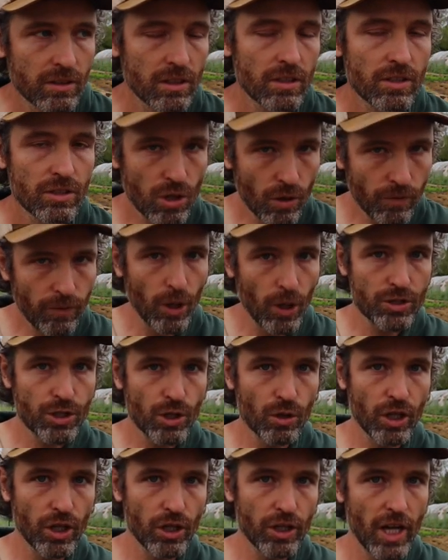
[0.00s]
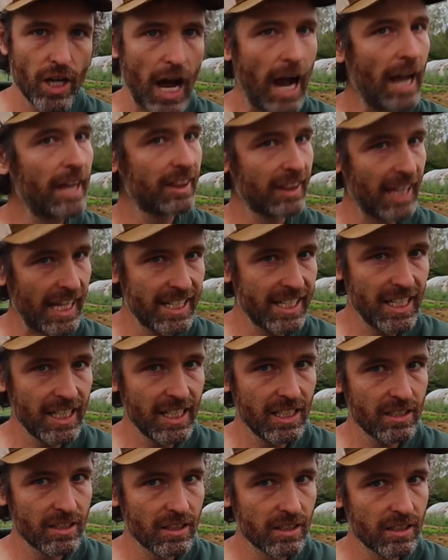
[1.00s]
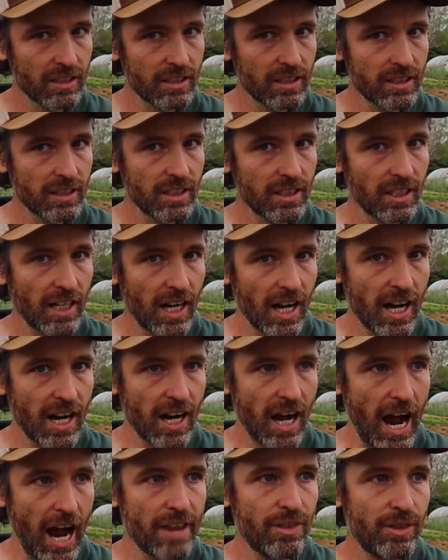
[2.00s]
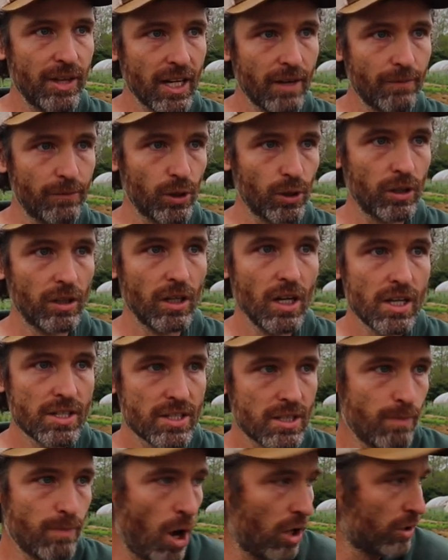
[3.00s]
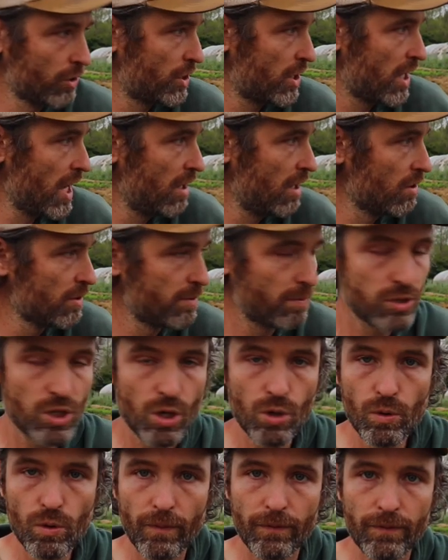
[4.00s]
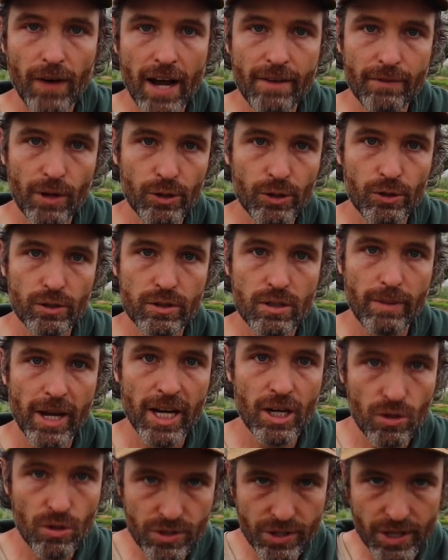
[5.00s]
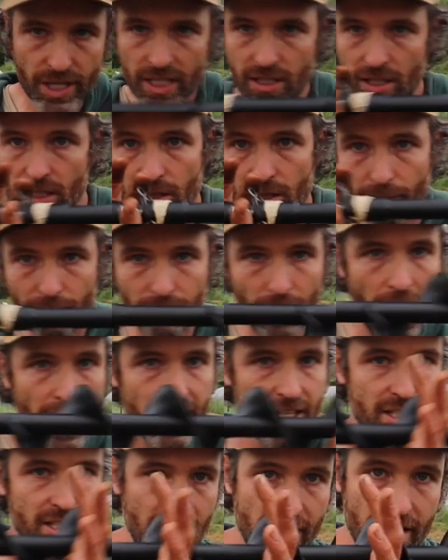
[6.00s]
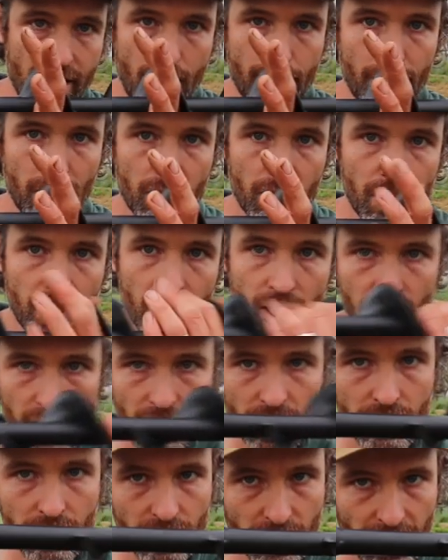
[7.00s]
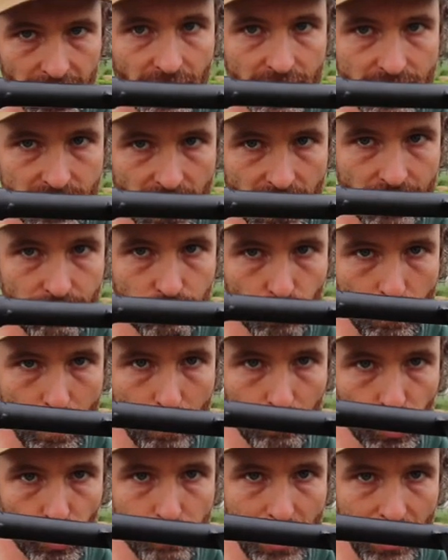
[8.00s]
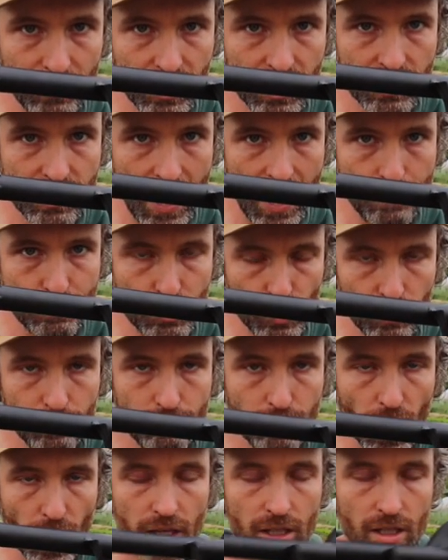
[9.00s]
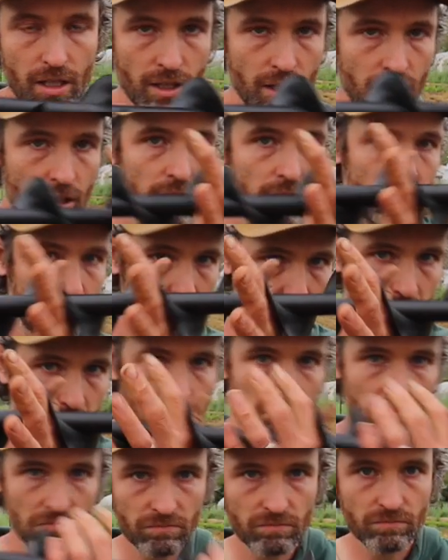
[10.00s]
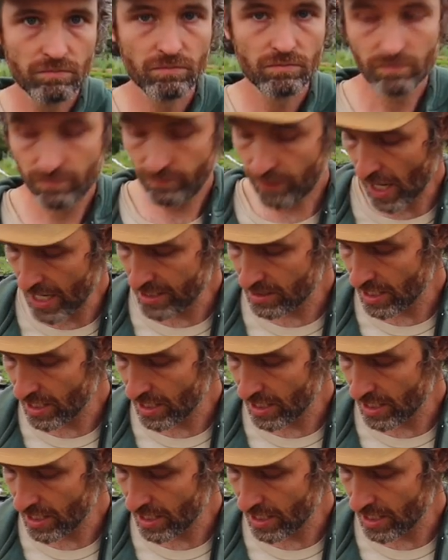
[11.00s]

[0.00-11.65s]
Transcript: So far so good, I like it. Uh, I think for smaller scales, two to five hundred tomatoes, this is a fine setup. Like I said, remember about the adapter, but fine